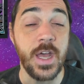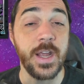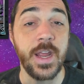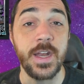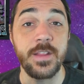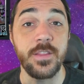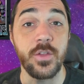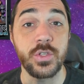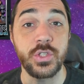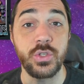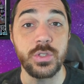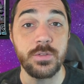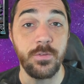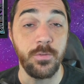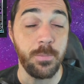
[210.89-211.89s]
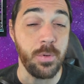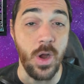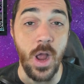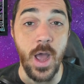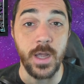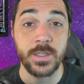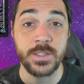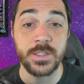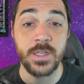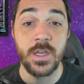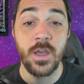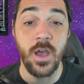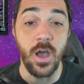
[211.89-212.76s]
not getting those useful procs